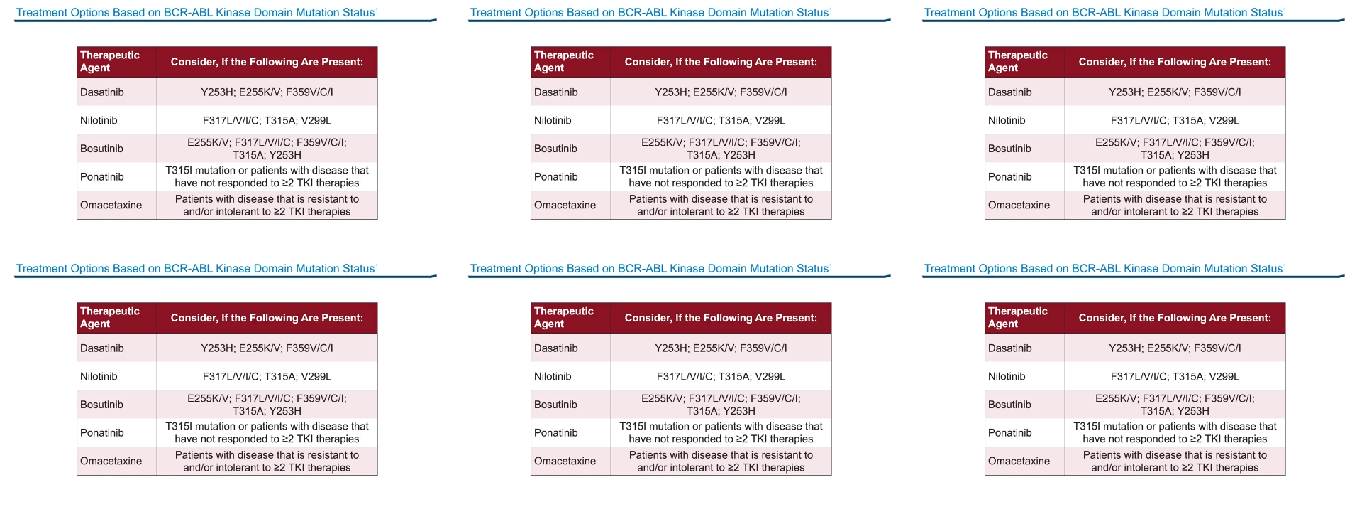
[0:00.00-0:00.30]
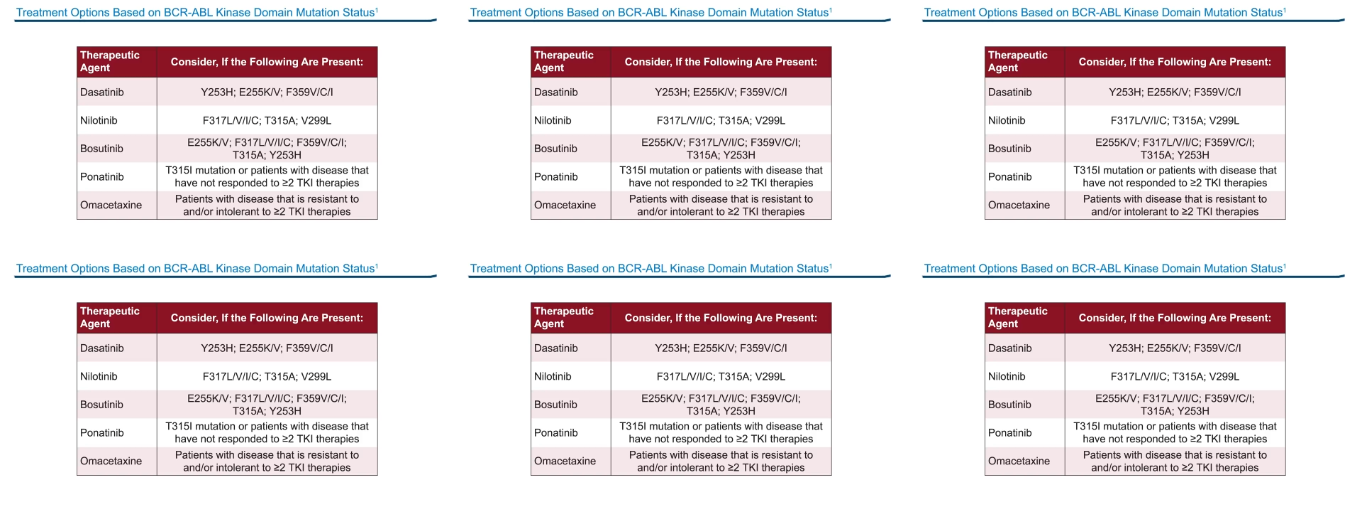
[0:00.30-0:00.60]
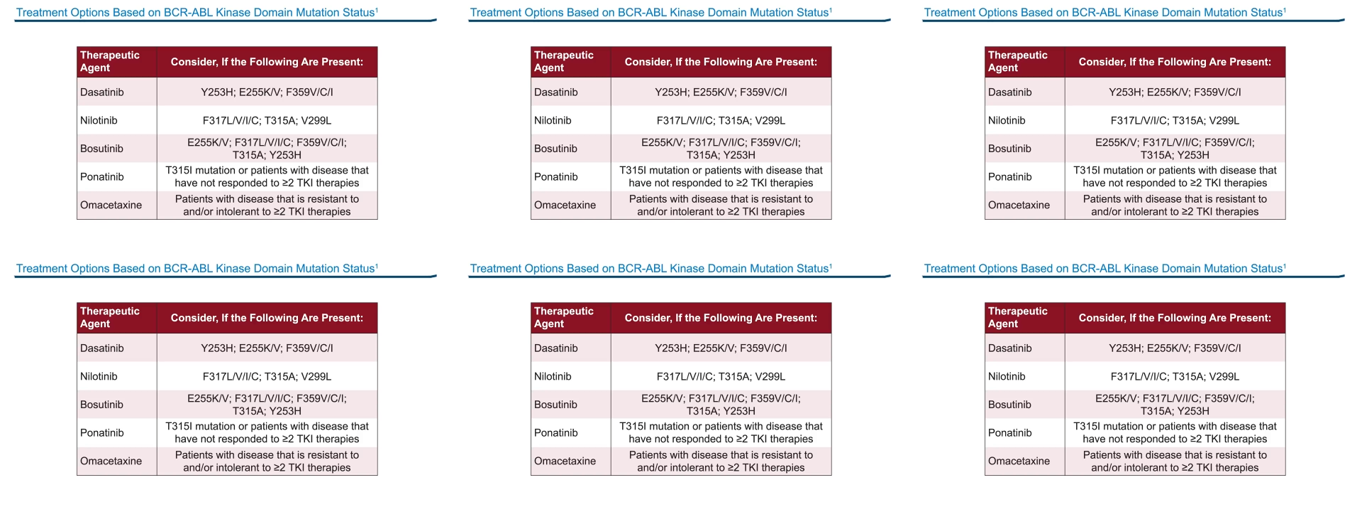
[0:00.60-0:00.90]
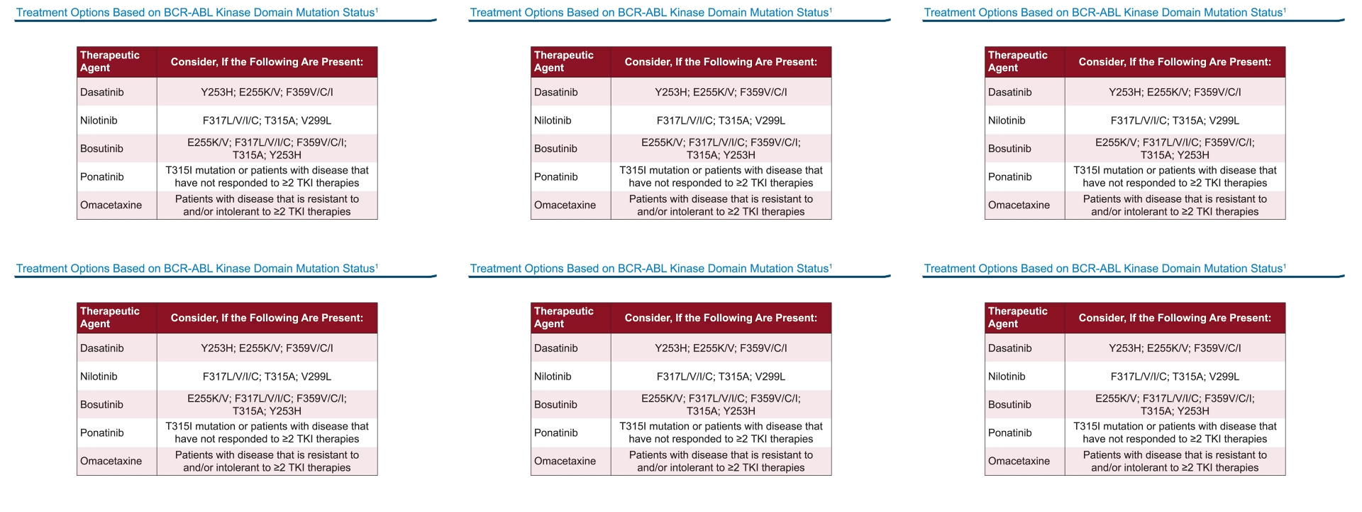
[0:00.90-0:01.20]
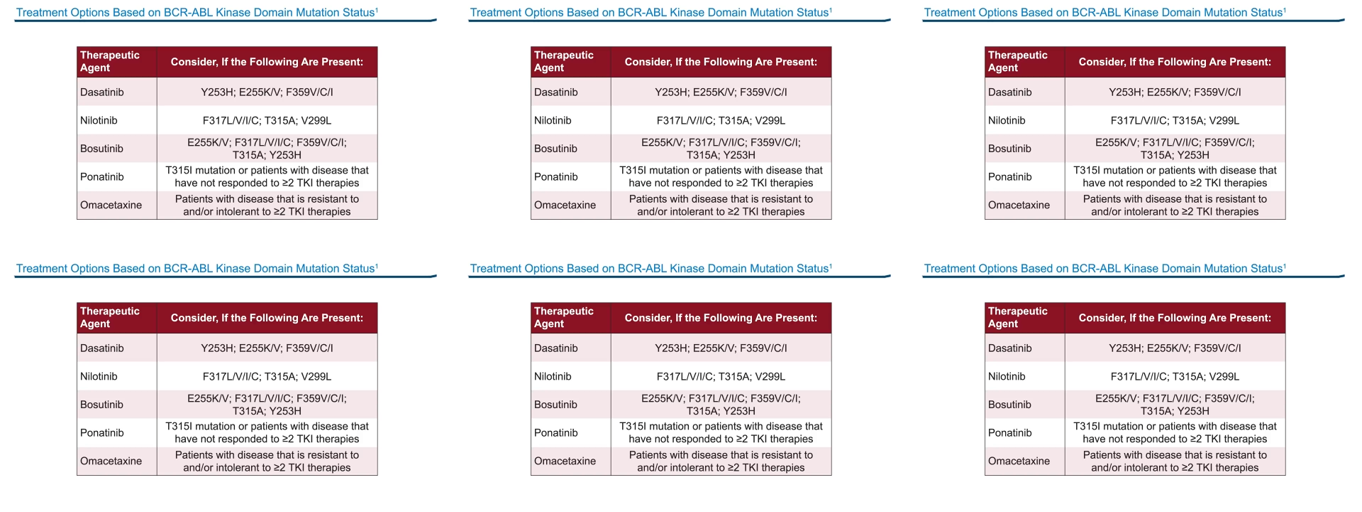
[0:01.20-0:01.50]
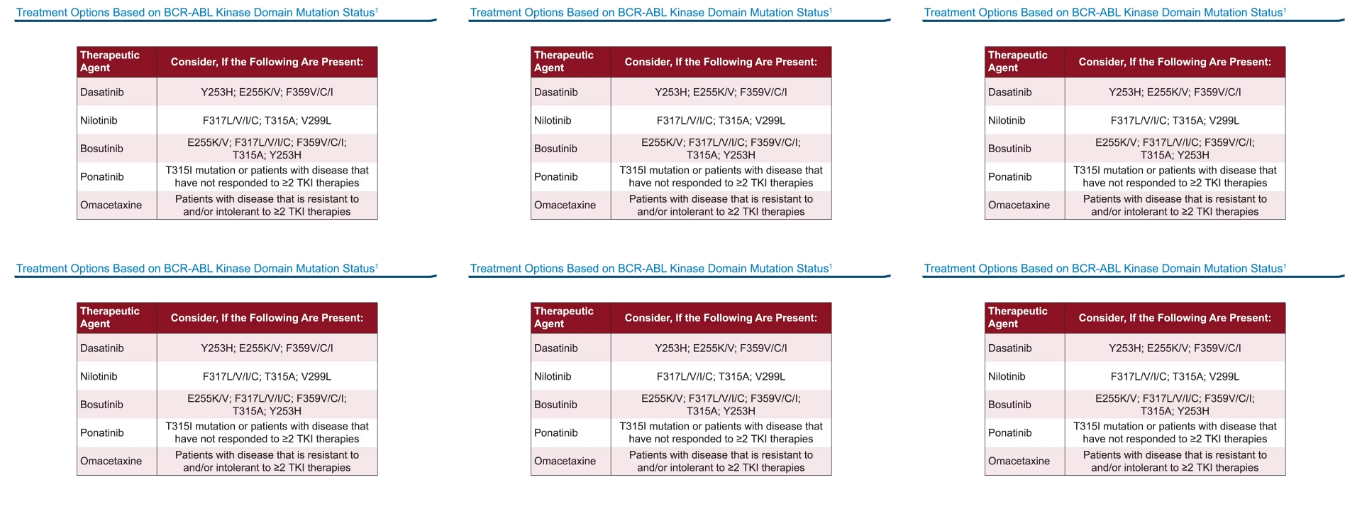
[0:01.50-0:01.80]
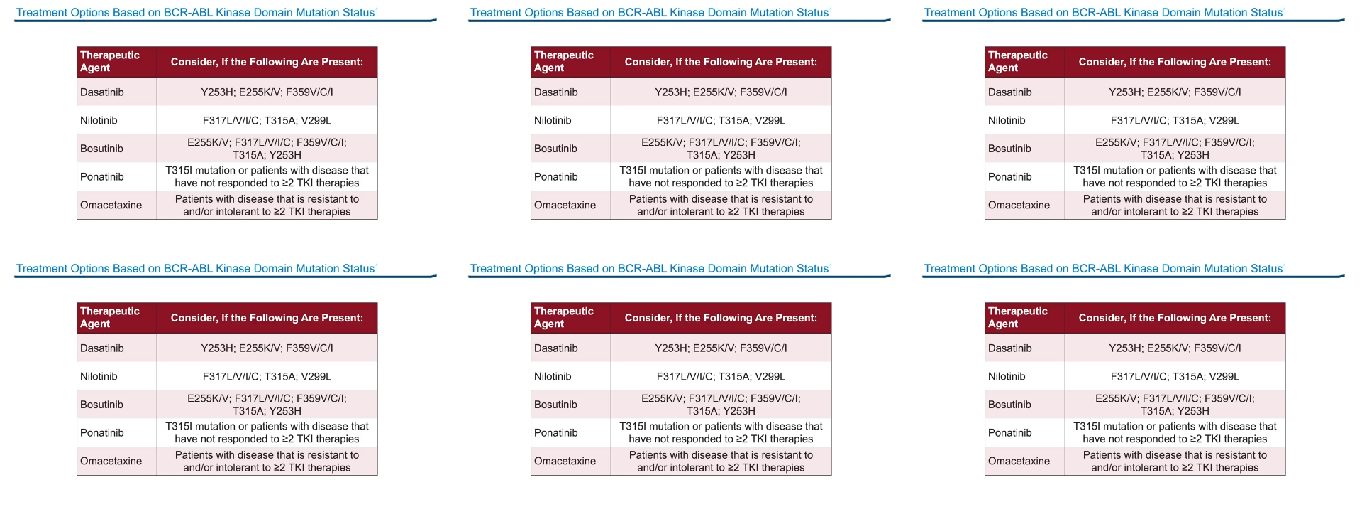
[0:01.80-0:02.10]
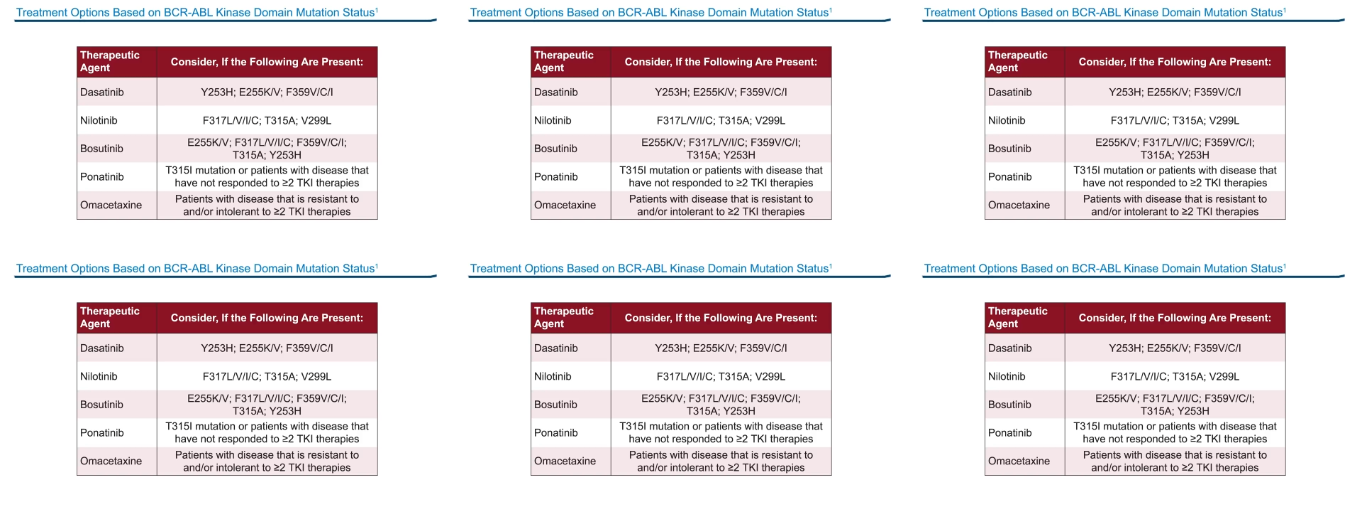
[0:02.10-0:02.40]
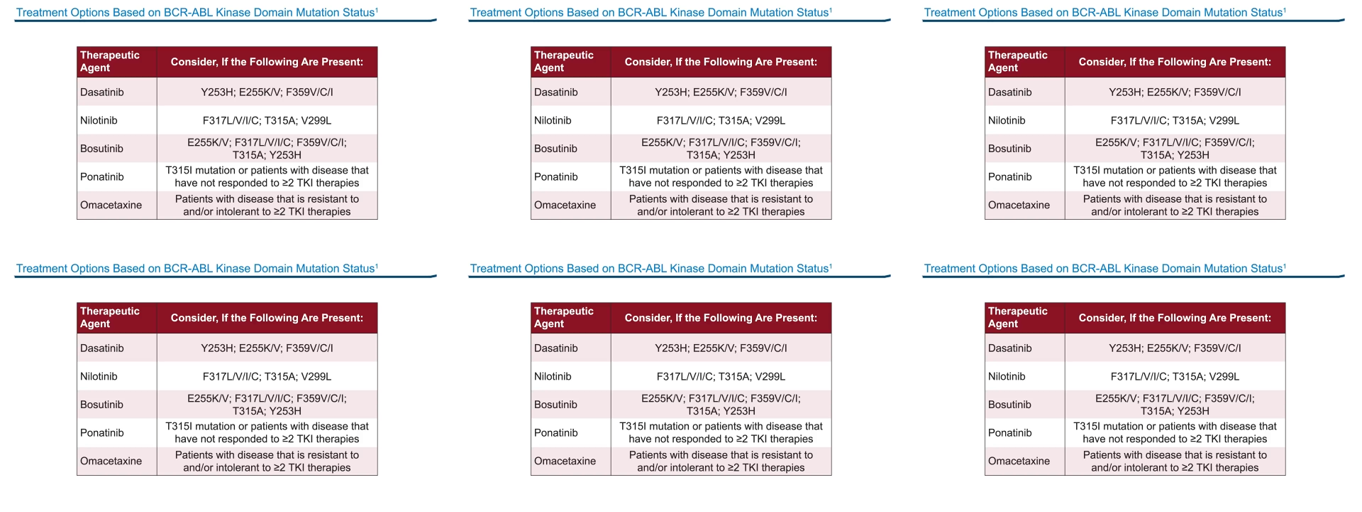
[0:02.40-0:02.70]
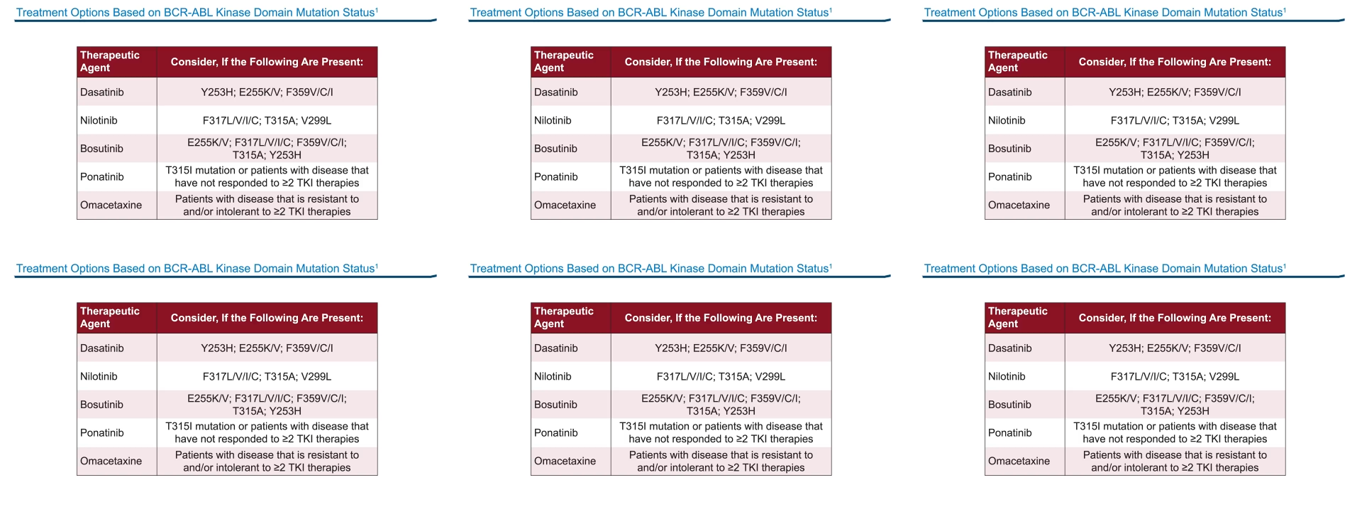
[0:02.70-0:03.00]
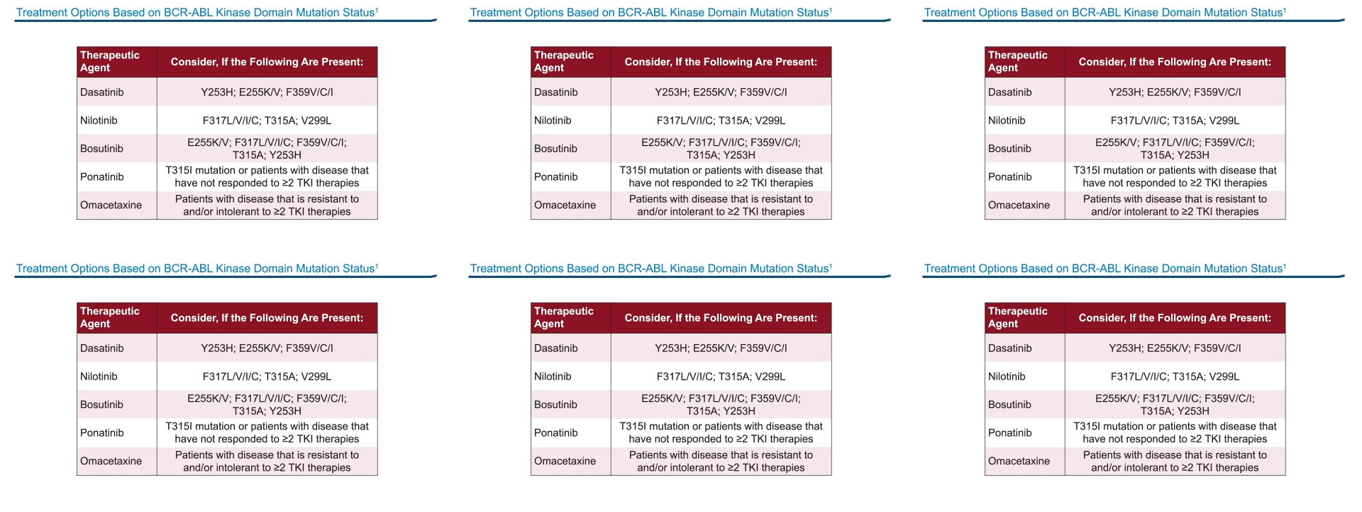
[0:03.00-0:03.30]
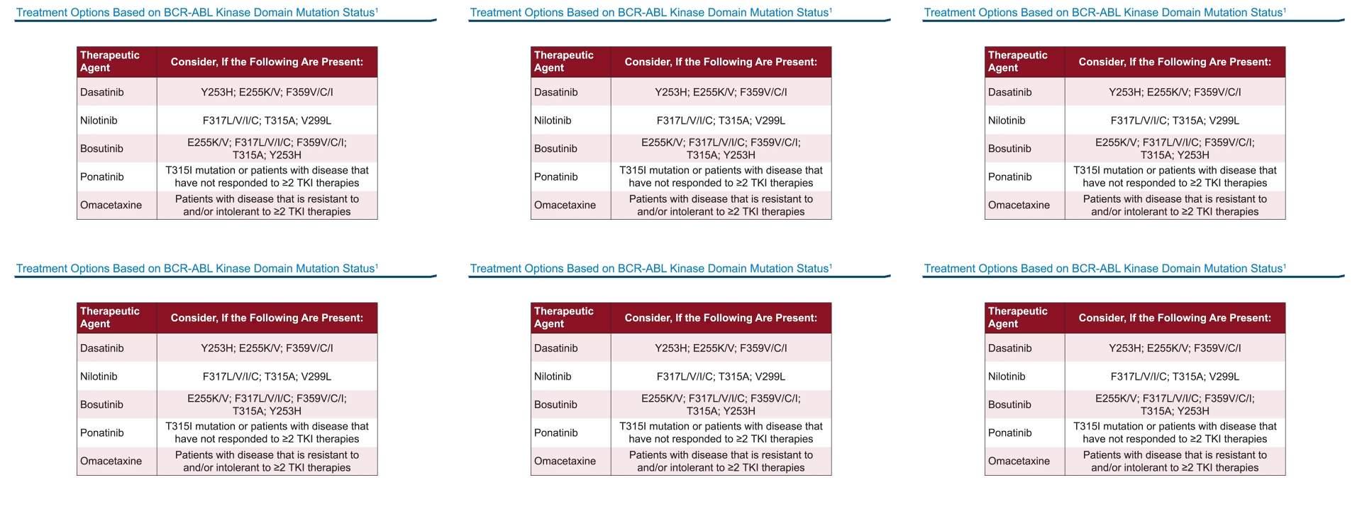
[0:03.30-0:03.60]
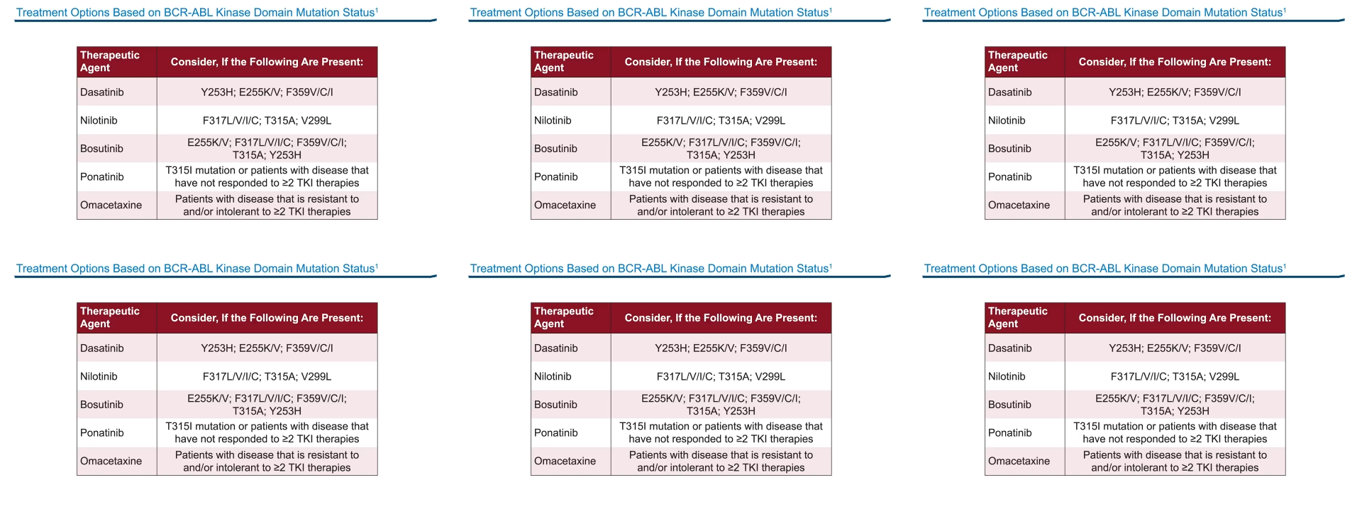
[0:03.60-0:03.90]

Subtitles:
No face is visible, so there are no lips to read.